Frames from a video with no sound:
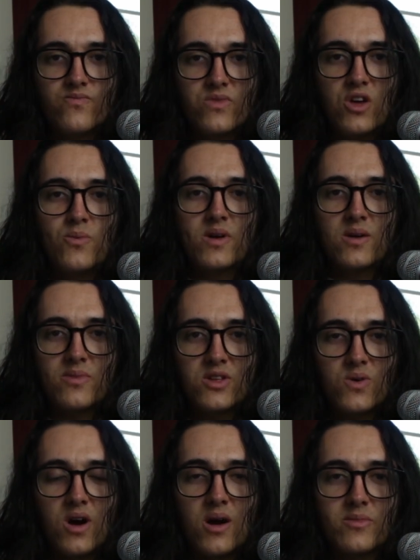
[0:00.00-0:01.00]
Go pick up a
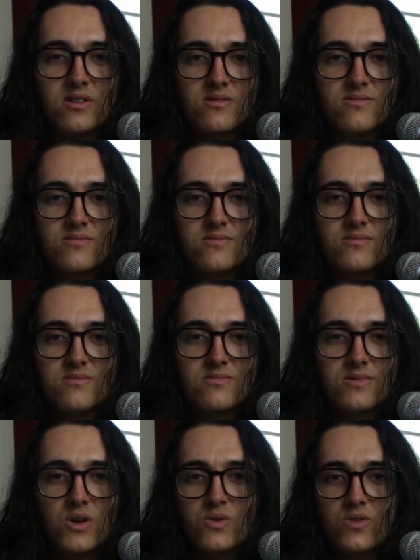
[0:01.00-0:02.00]
new hobby.
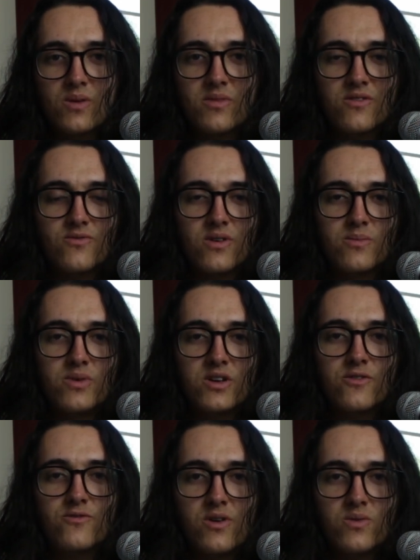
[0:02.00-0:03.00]
Go do something fun. Put
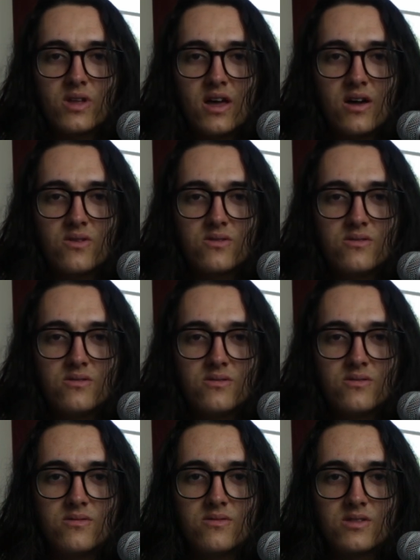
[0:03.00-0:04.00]
your phone down.
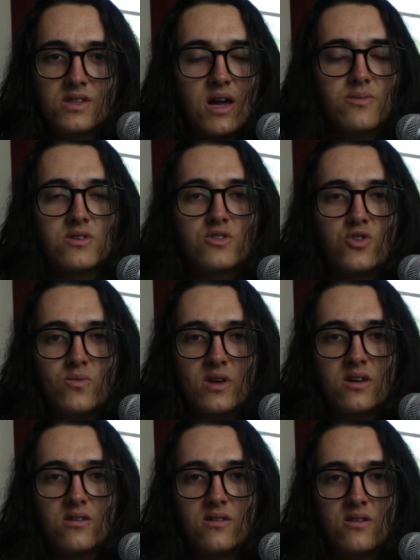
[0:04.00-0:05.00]
Stop
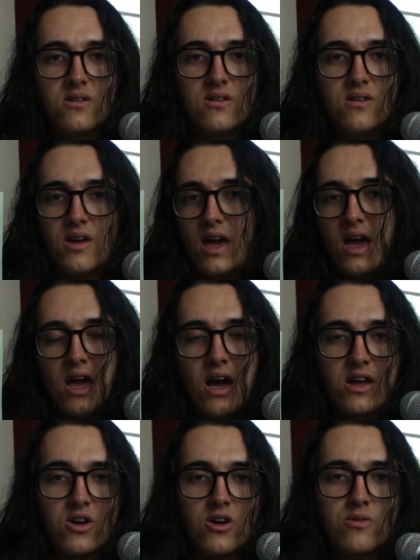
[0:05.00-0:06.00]
consuming
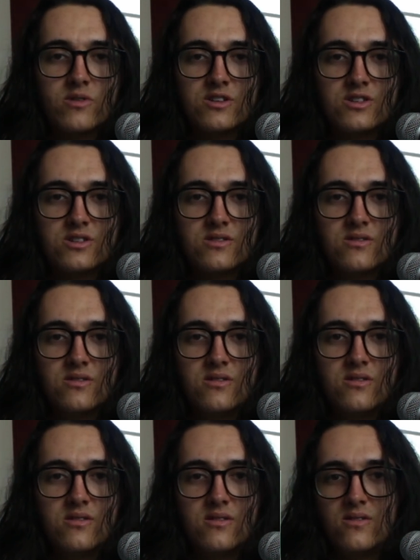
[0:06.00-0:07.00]
AI garbage.
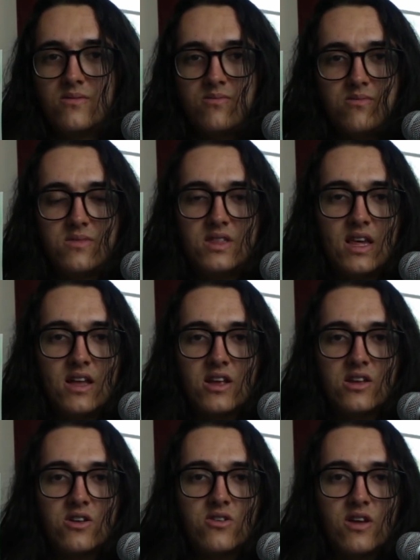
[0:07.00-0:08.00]
Dead
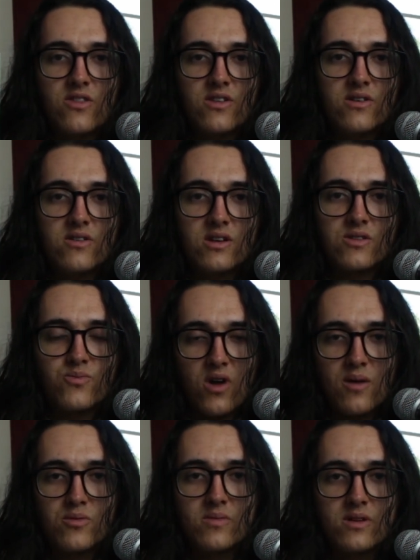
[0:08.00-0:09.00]
internet theory is
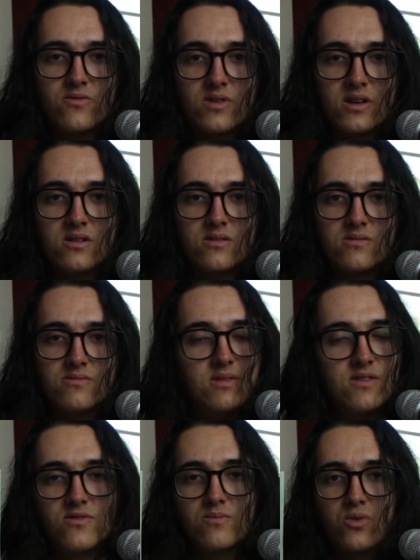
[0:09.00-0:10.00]
probably real,
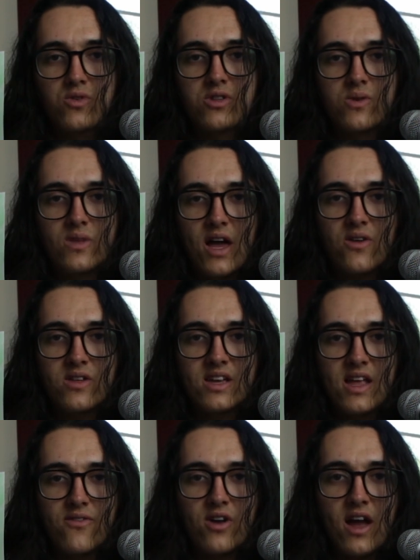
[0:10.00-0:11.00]
even more so now than
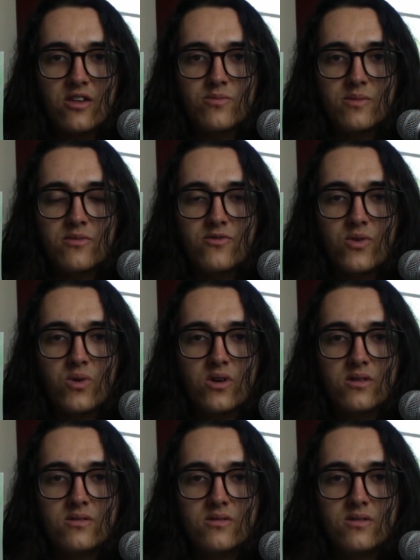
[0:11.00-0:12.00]
it ever has been
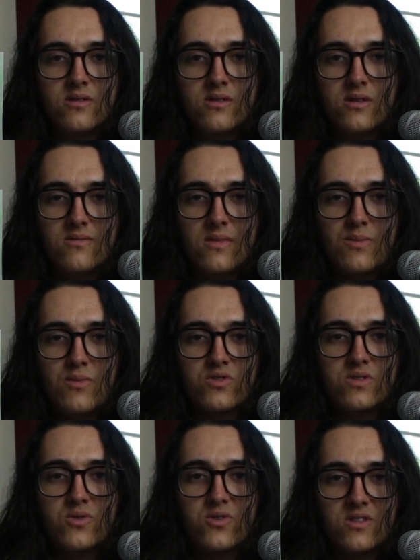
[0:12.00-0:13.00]
before. And most
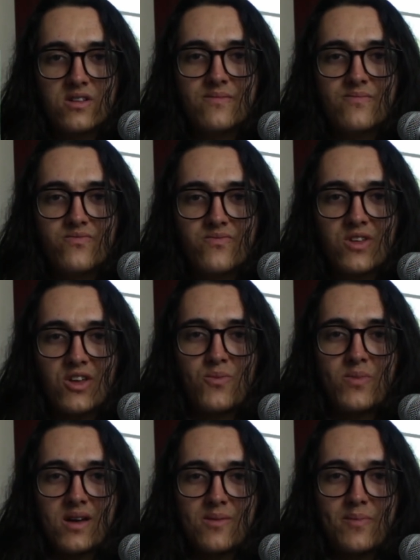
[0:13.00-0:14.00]
importantly, go
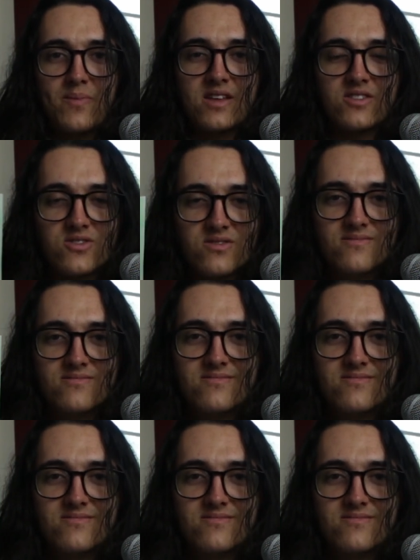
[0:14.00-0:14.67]
pick up a pencil.